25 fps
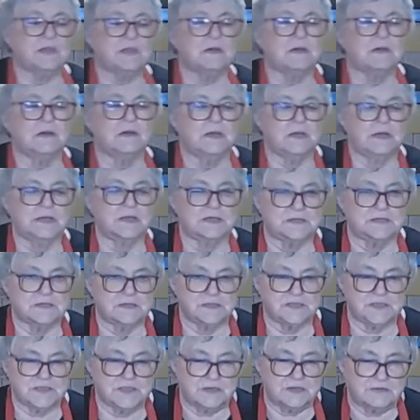car, I
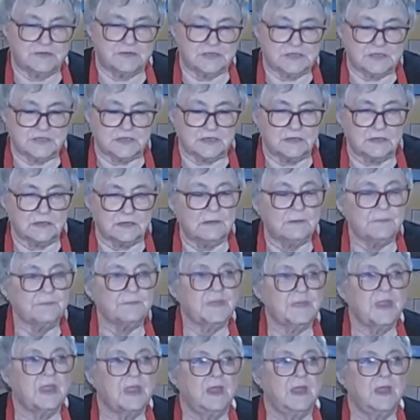searched Derek's car,